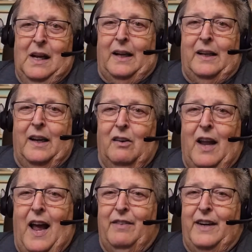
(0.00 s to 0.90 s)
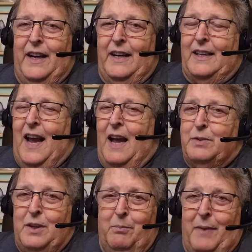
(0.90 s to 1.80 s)
I could go live at any time.
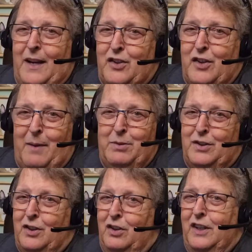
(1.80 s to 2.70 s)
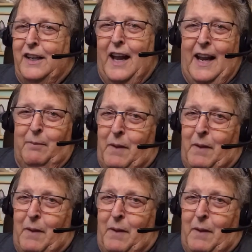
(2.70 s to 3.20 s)
Something major happens during the day,